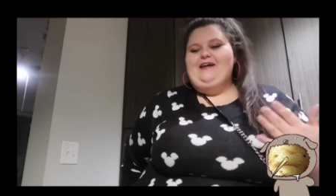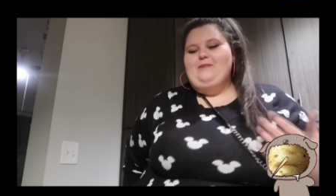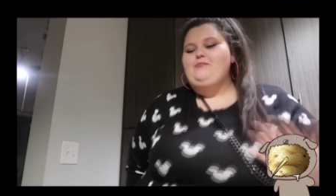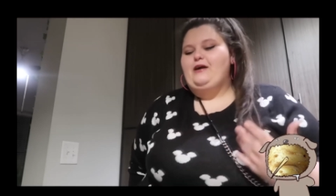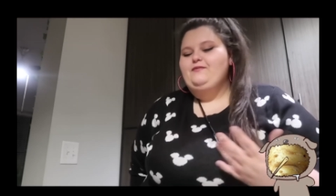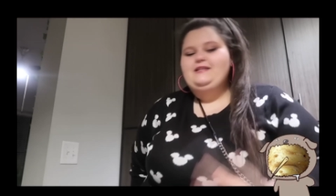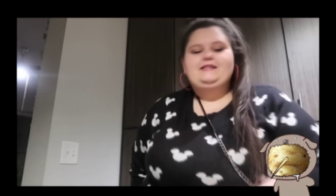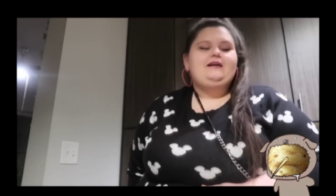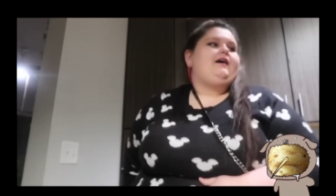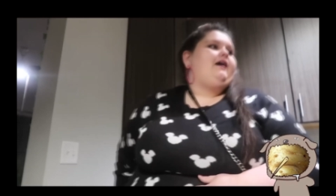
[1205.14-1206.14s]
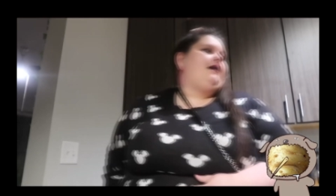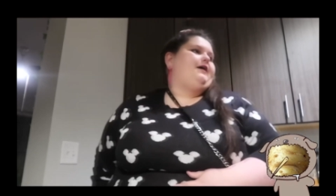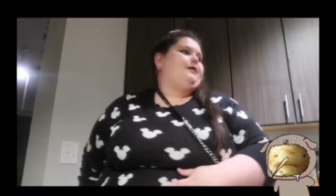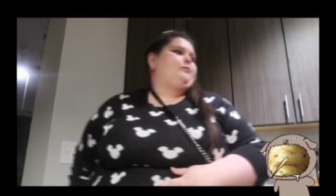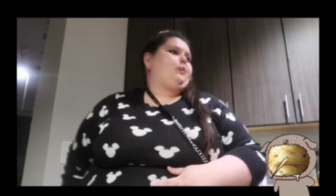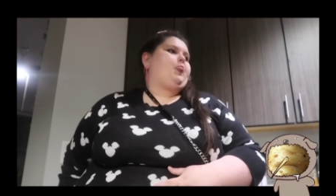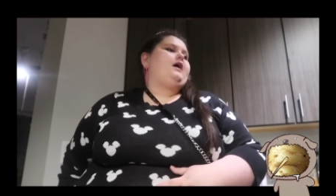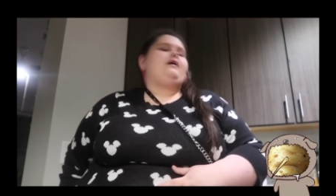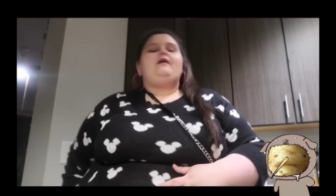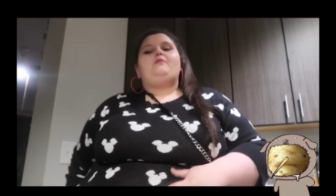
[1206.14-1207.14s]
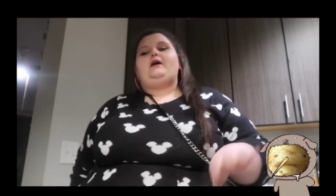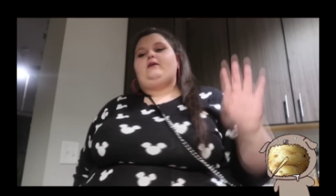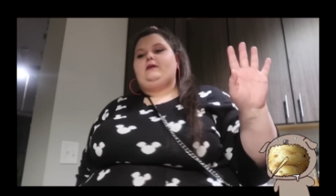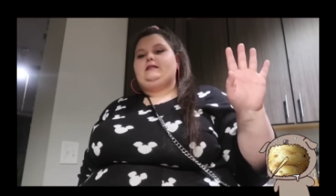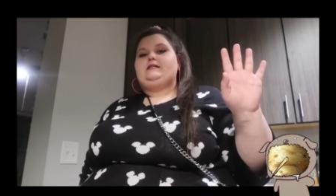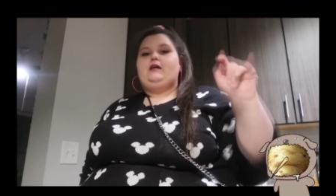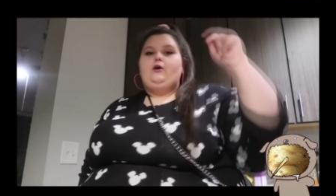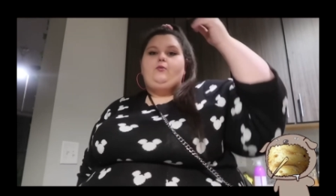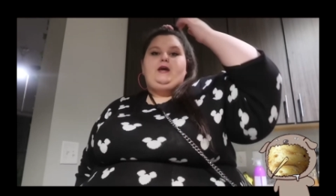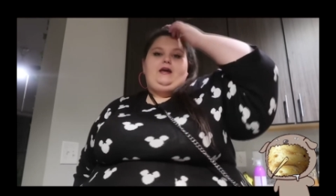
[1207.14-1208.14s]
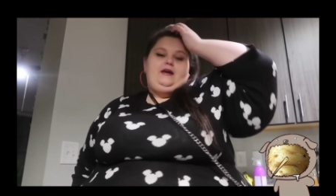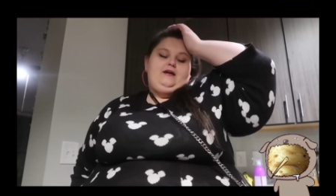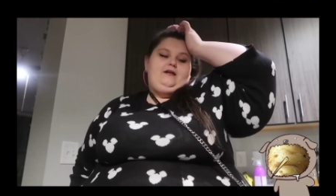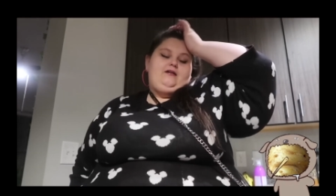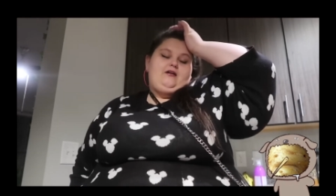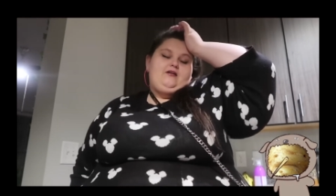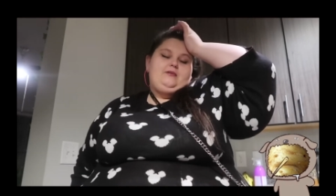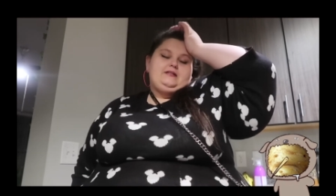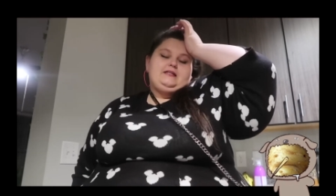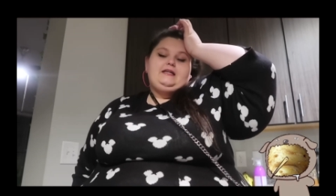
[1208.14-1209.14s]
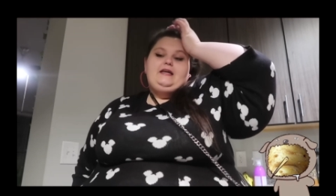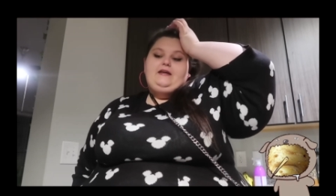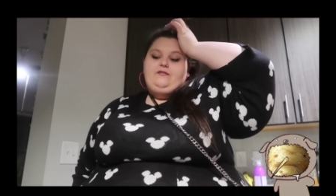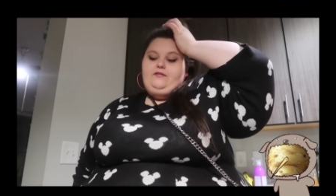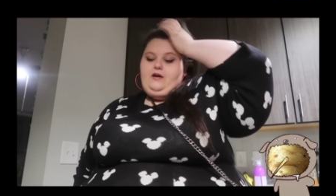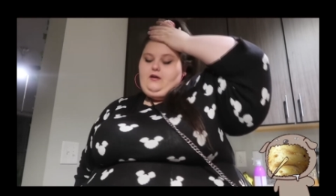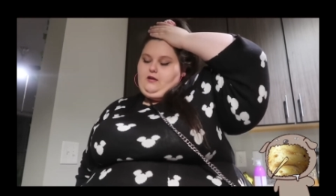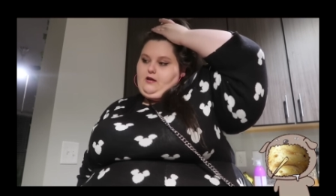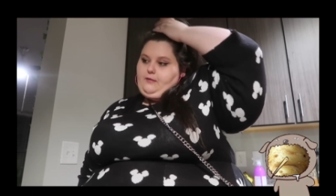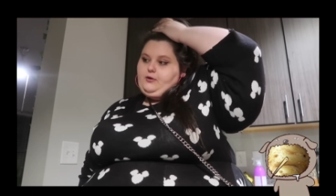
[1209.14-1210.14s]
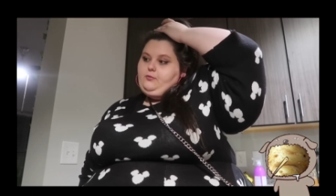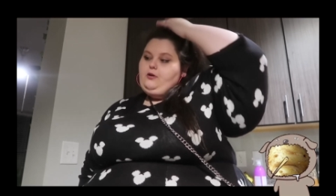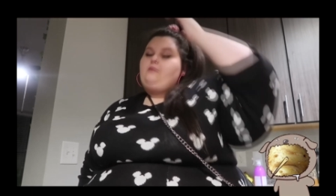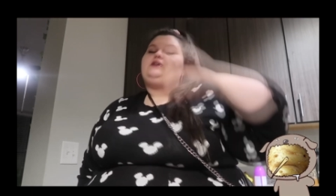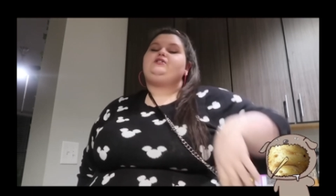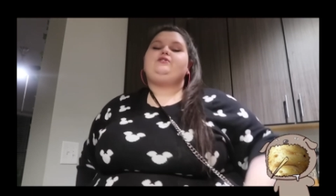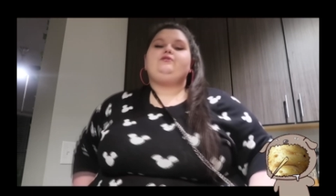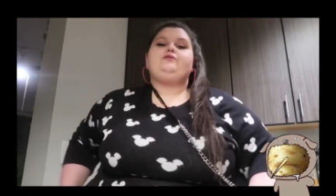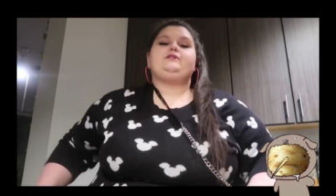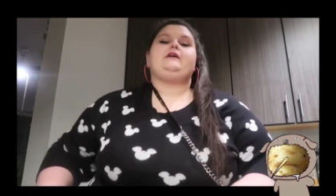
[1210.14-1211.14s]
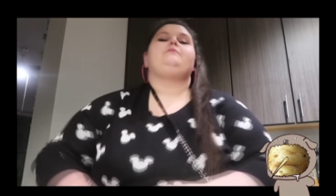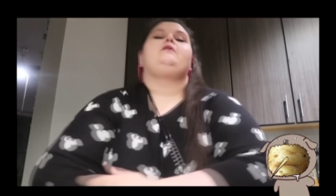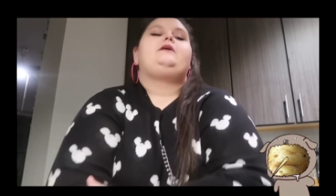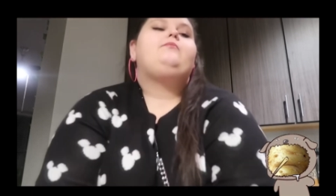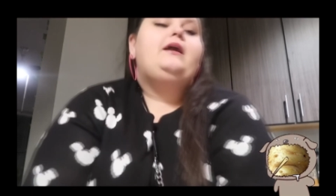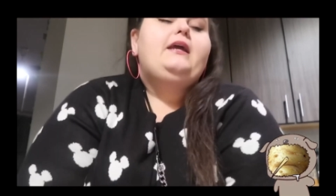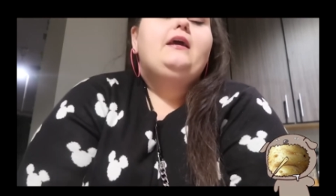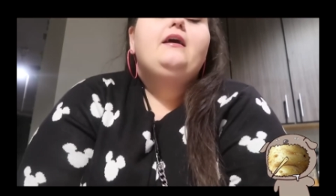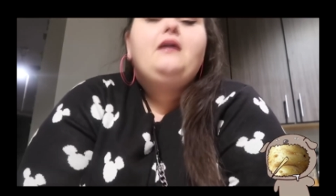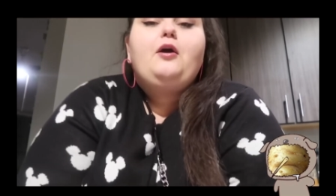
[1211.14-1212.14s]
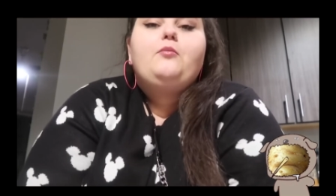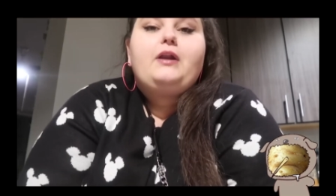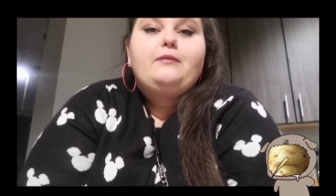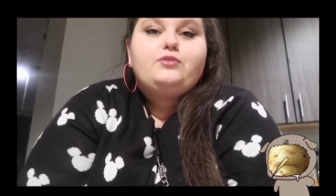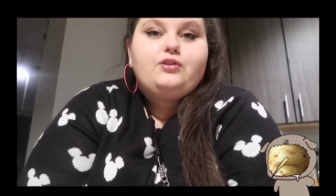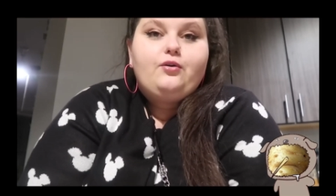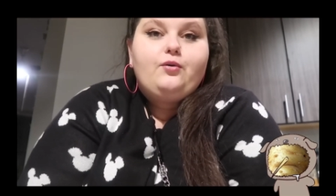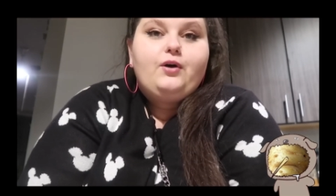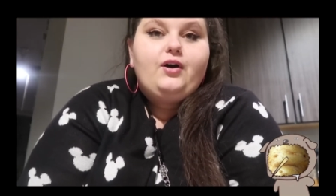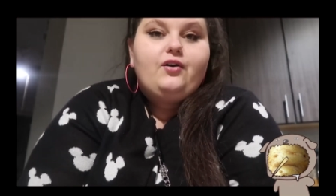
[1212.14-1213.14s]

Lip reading: to have my breakfast. But anyways, we are about to leave. I'm gonna go put on my shoes. I'm already ready, but I'm so